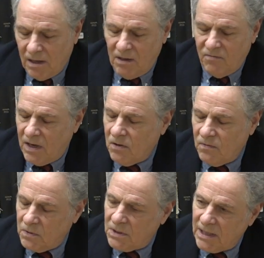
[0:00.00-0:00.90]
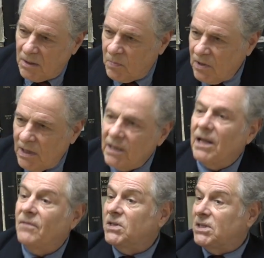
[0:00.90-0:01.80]
a, vendor for a sample, and they'd
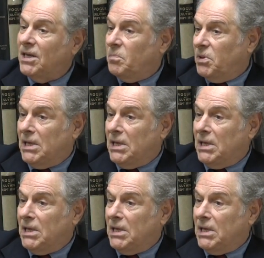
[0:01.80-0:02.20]
have the sample